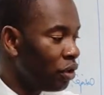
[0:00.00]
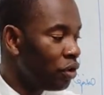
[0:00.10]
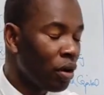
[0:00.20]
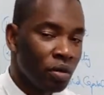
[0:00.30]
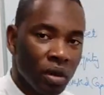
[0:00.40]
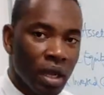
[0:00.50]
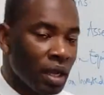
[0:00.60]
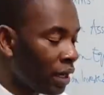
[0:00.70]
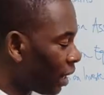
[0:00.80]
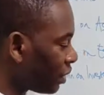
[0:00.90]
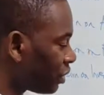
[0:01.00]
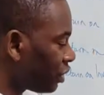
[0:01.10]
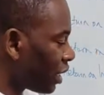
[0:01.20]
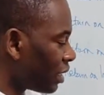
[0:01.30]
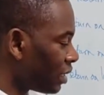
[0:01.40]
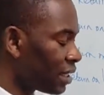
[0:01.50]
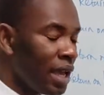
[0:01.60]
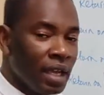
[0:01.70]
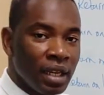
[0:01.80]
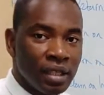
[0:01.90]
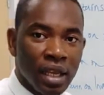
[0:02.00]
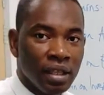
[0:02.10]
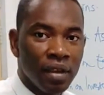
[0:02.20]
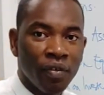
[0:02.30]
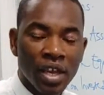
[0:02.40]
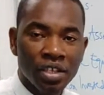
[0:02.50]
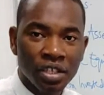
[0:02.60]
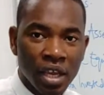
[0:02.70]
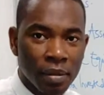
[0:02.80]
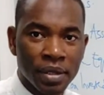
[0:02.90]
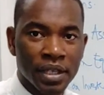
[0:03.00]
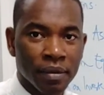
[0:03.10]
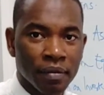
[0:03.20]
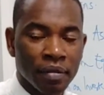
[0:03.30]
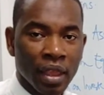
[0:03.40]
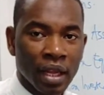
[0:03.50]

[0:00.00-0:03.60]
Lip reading: non-cash charges. They take different shapes.